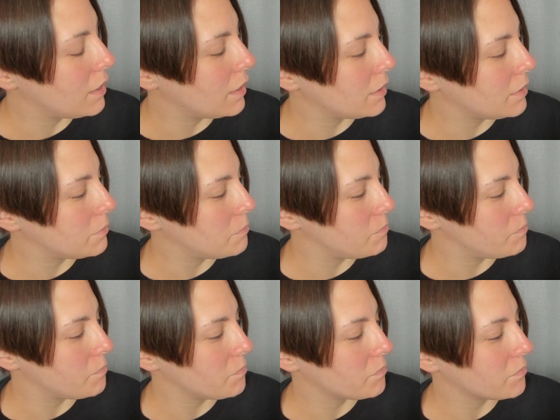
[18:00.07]
Um,
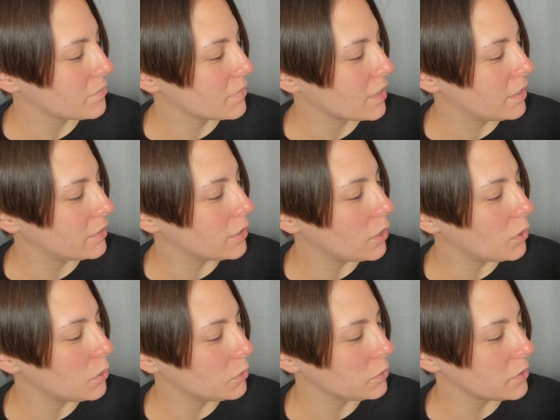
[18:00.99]
the
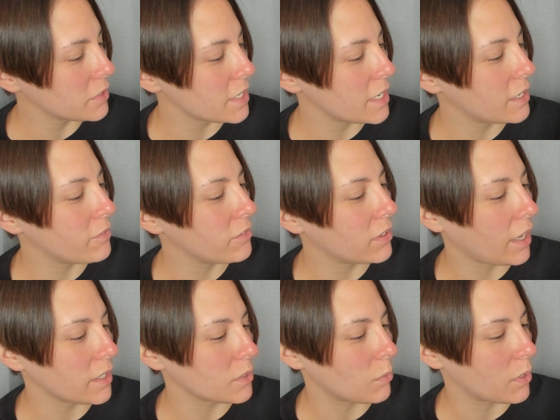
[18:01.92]
holes in
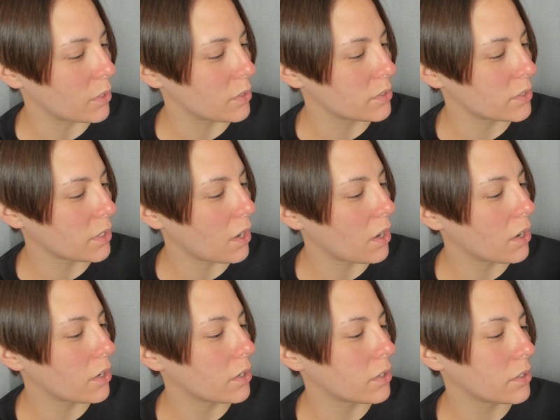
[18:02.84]
fly swatters
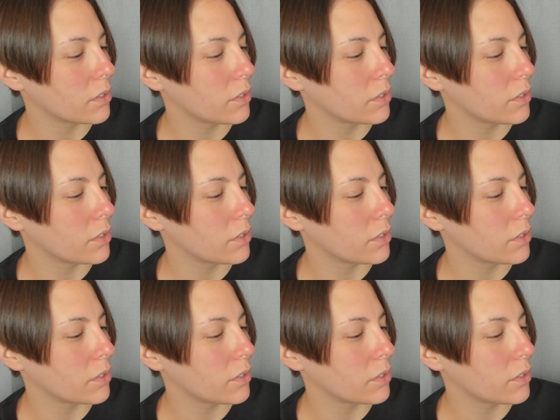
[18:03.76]
are